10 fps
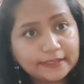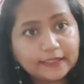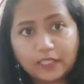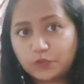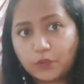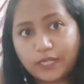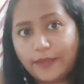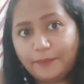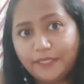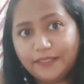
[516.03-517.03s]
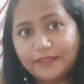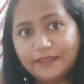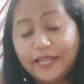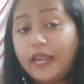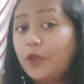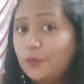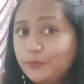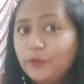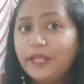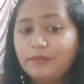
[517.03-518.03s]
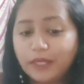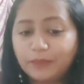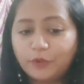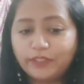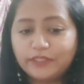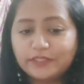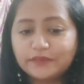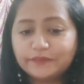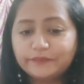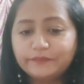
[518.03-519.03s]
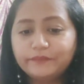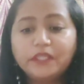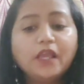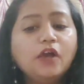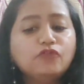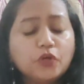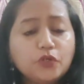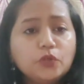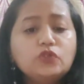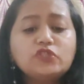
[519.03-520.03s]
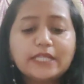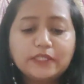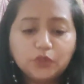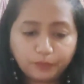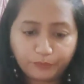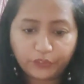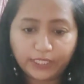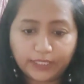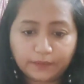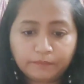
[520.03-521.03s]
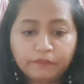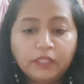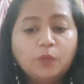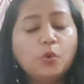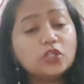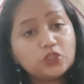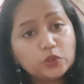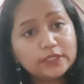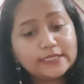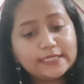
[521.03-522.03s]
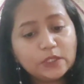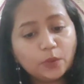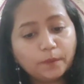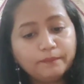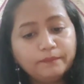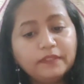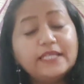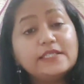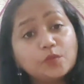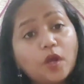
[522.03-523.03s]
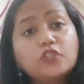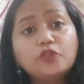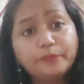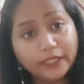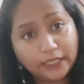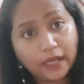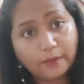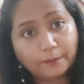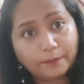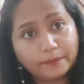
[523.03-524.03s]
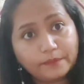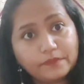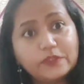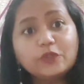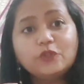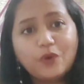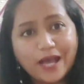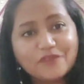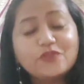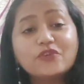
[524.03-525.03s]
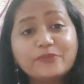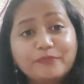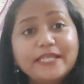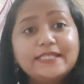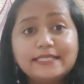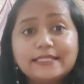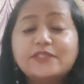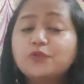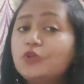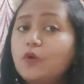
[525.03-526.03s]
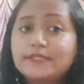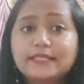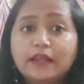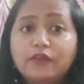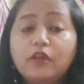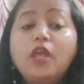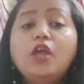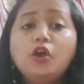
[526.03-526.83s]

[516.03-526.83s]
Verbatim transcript: That's what I mean. And I hope you get my point. For you to tell your brain, what you consume is what you become. So you have to repeat this to yourself.